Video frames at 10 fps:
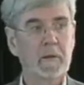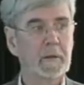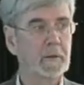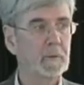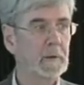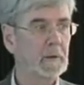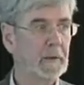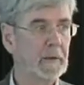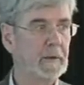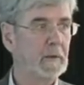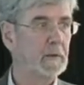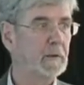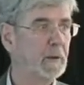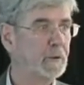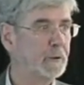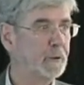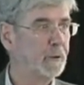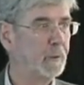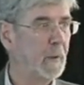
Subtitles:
I'm going to quickly go through the